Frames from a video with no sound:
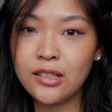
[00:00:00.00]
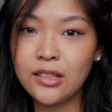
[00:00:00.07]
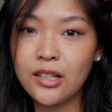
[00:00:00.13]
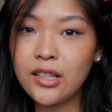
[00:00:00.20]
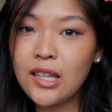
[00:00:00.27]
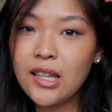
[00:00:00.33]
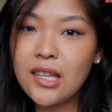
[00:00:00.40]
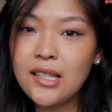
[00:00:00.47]

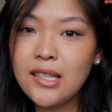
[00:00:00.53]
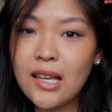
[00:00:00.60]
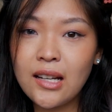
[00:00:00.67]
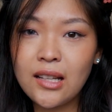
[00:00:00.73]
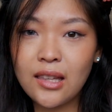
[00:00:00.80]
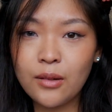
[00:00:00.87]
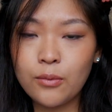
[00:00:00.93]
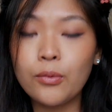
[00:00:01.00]
Not that there's
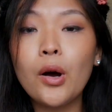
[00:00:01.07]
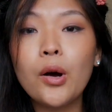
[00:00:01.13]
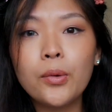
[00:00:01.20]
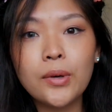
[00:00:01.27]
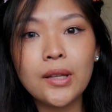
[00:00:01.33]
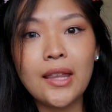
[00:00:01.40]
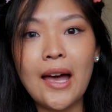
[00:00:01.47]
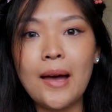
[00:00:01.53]
anything wrong
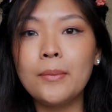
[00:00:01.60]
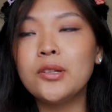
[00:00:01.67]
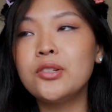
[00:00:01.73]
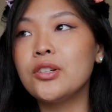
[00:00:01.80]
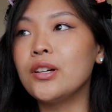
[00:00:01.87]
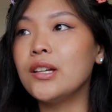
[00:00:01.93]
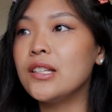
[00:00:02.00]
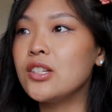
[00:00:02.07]
with
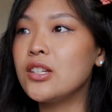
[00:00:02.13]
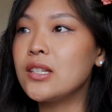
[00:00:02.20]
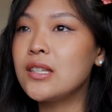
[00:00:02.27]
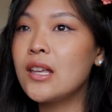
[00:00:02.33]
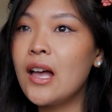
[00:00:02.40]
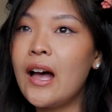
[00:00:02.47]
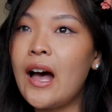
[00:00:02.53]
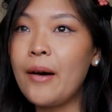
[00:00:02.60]
amateur, it's just
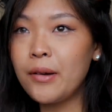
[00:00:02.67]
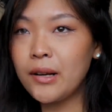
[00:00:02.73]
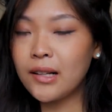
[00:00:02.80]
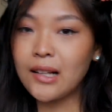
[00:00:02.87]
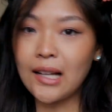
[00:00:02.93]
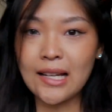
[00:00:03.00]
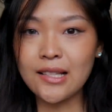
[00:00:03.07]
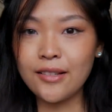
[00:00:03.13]
I wouldn't
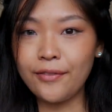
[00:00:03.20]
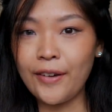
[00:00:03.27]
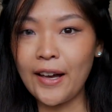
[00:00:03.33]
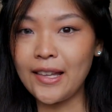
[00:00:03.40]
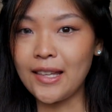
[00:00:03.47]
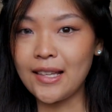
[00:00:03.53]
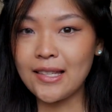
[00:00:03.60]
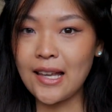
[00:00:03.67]

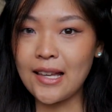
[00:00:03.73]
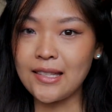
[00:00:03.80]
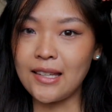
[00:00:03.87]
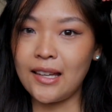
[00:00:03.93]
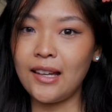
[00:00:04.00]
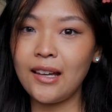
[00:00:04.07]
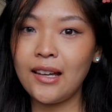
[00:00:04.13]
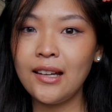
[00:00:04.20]
classify this as a